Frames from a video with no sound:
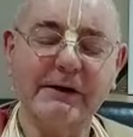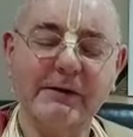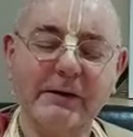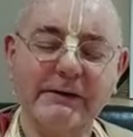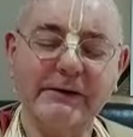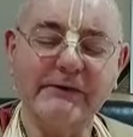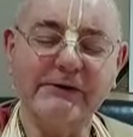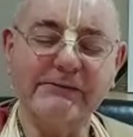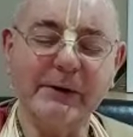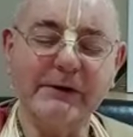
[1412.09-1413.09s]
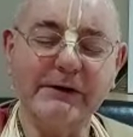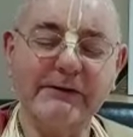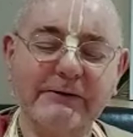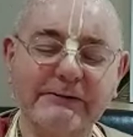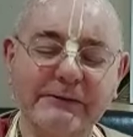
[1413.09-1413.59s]
when not this body,
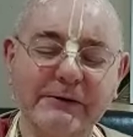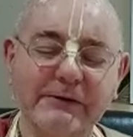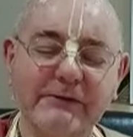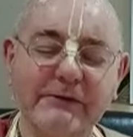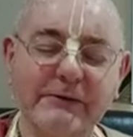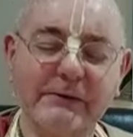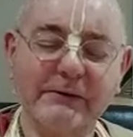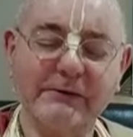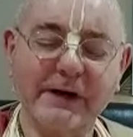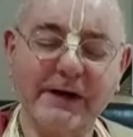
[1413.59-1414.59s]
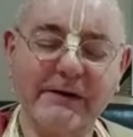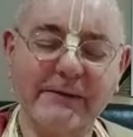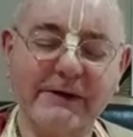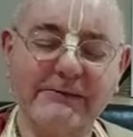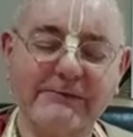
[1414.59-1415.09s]
the soul, the law of
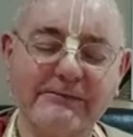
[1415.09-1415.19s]
karma,